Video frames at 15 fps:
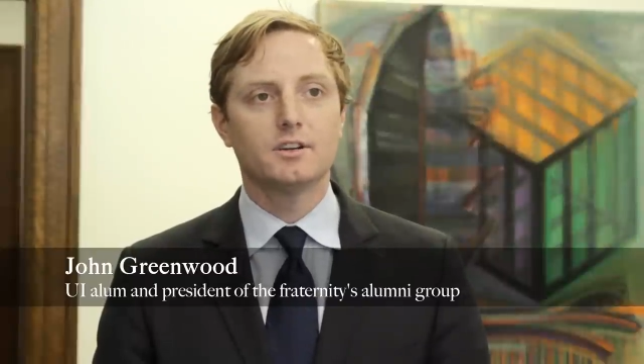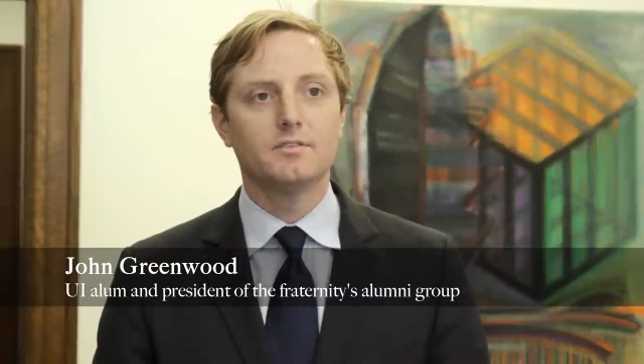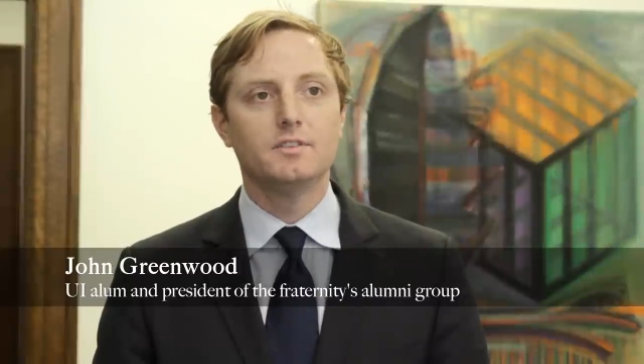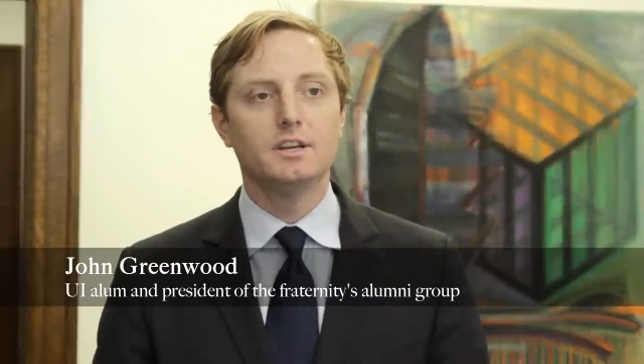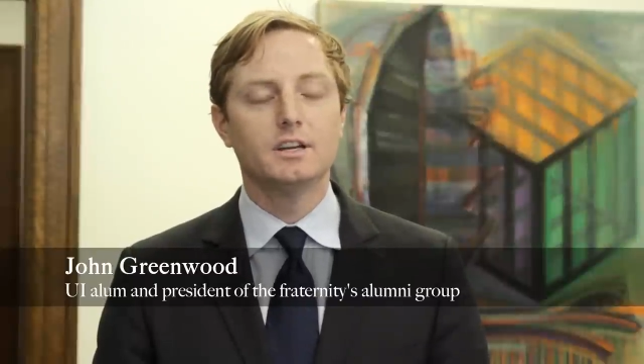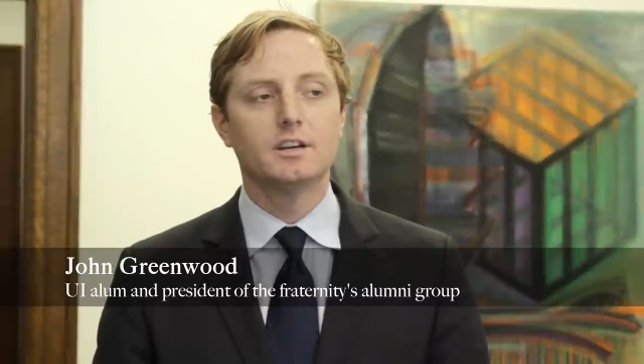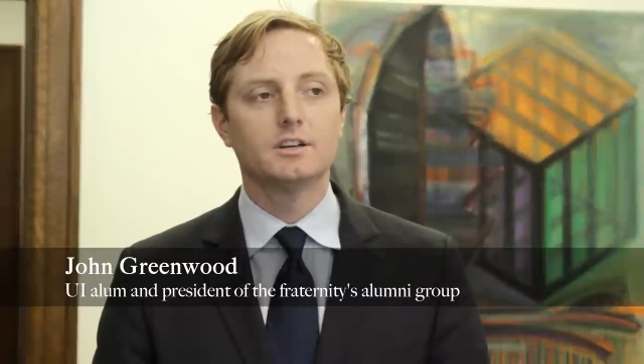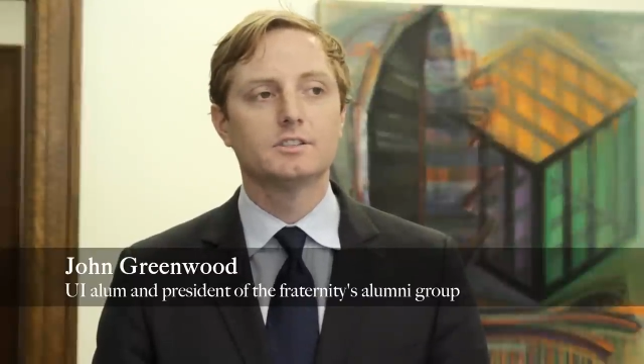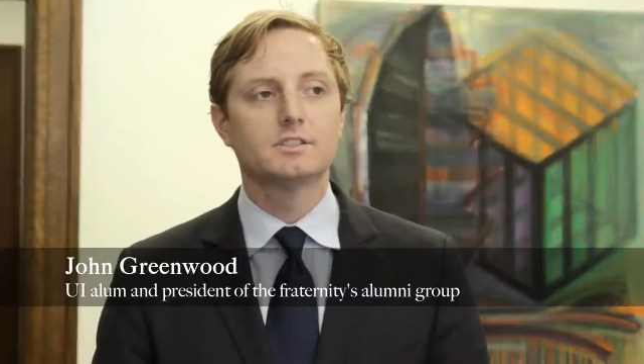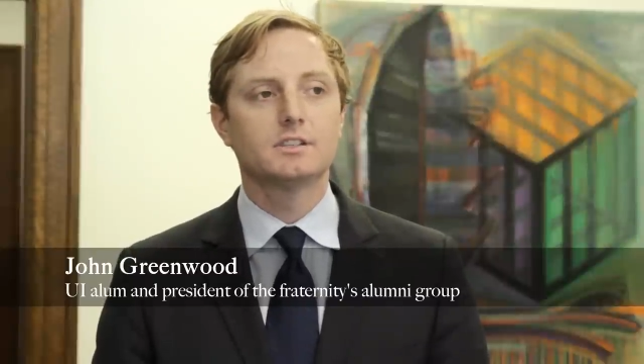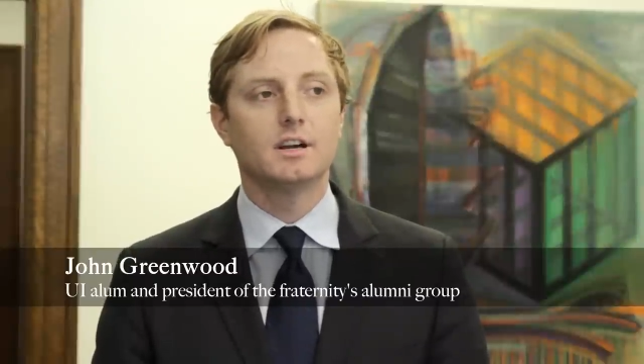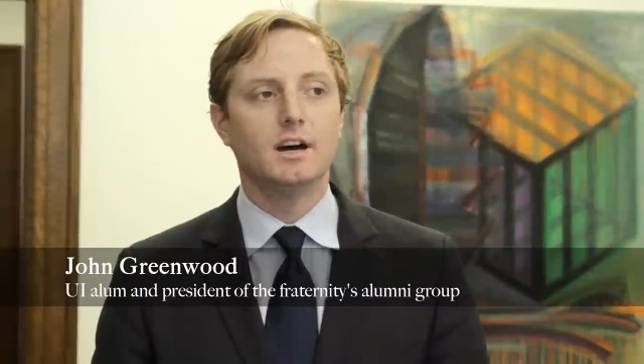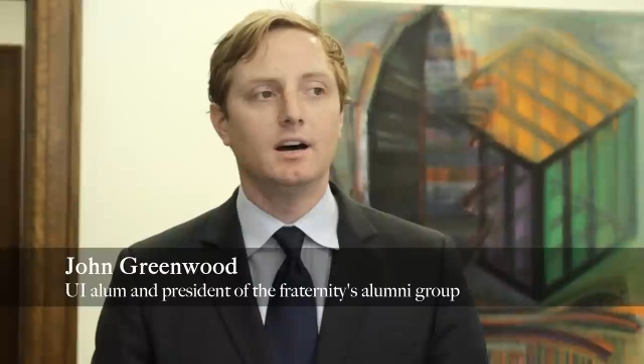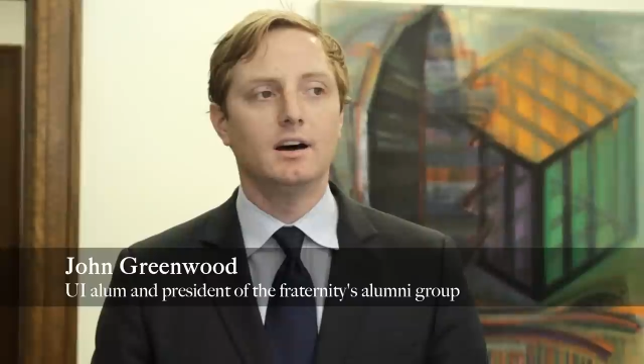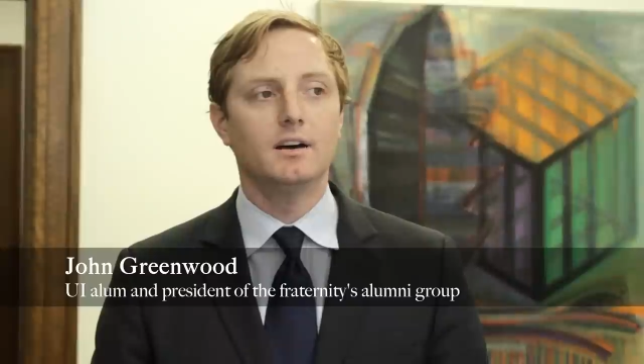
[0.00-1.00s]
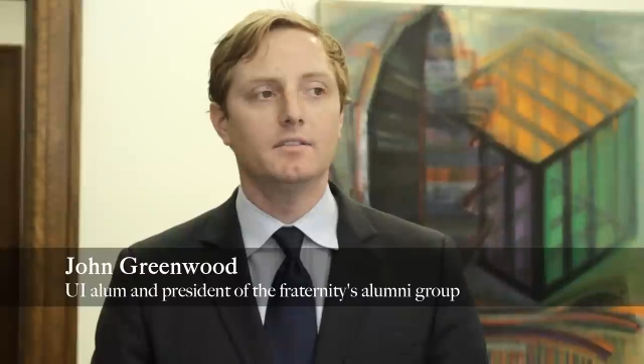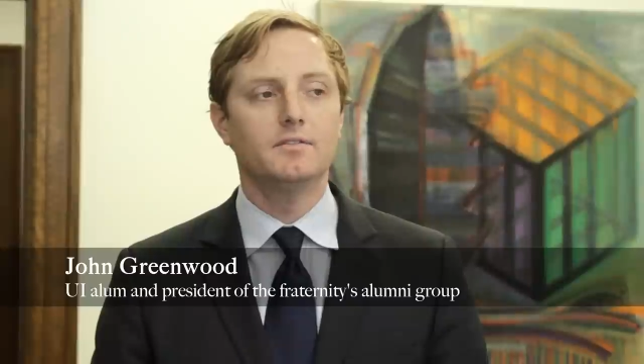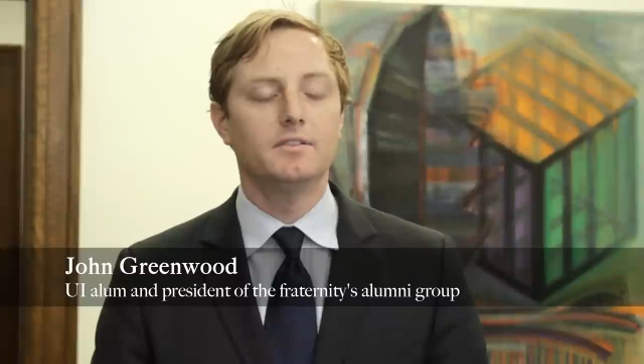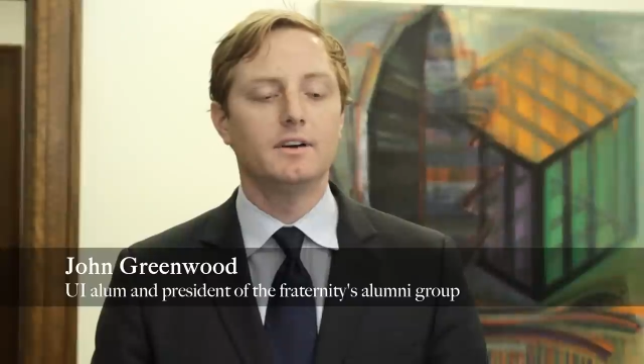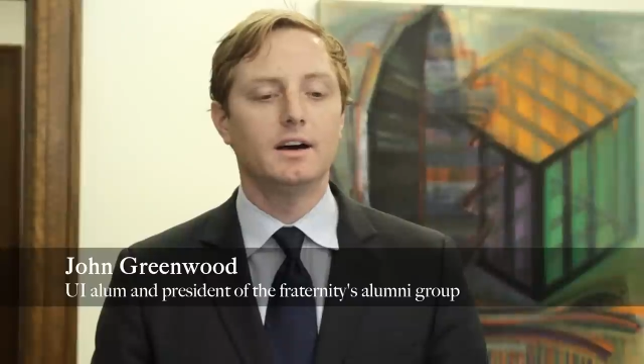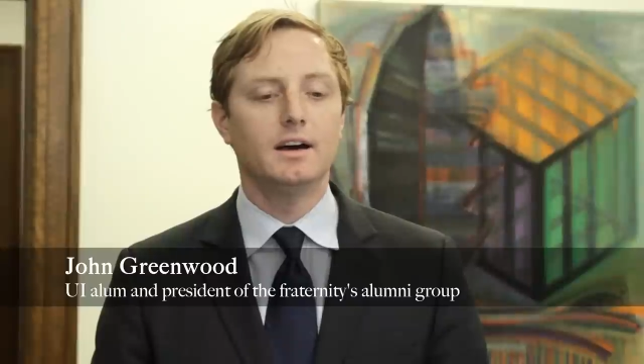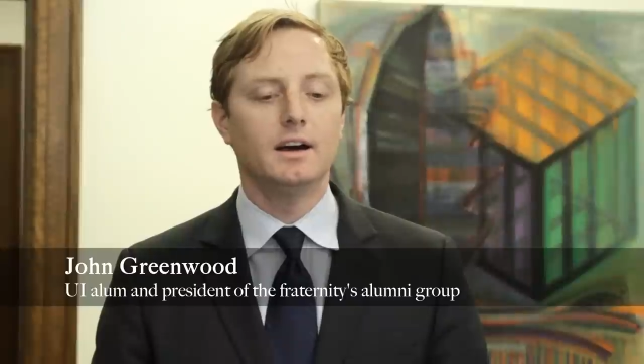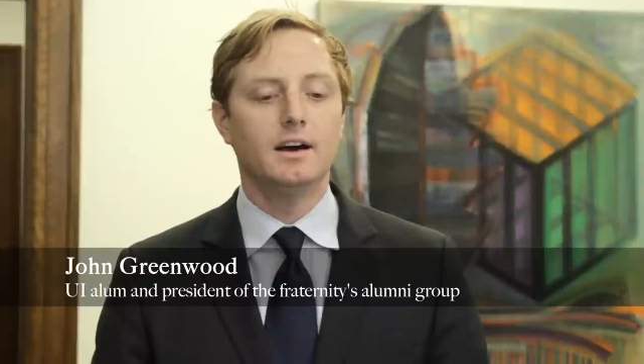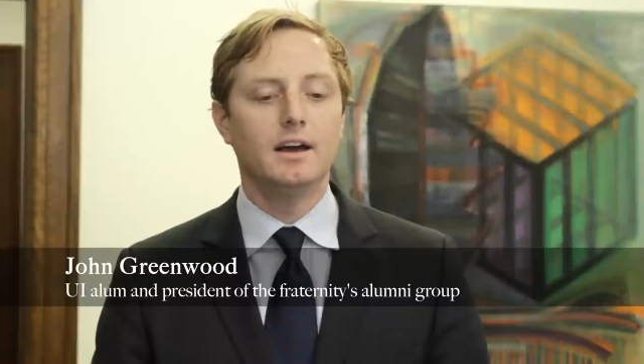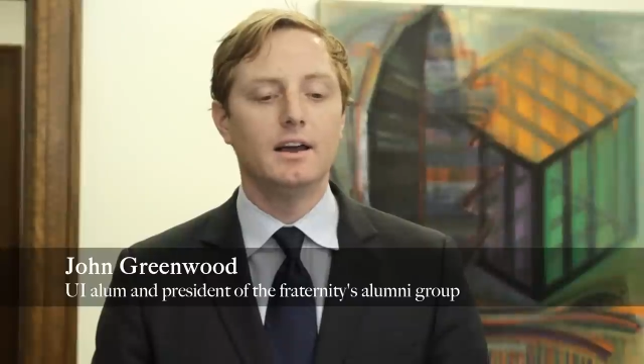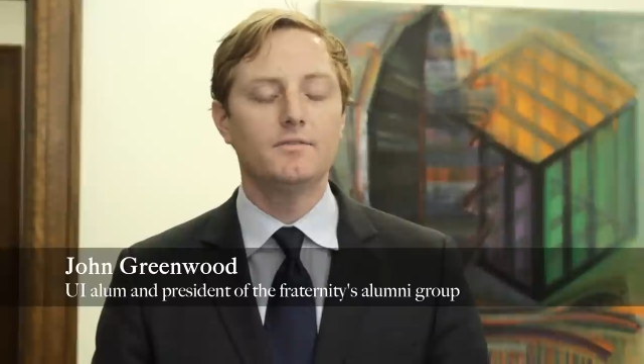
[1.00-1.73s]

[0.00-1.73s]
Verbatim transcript: of years of uh,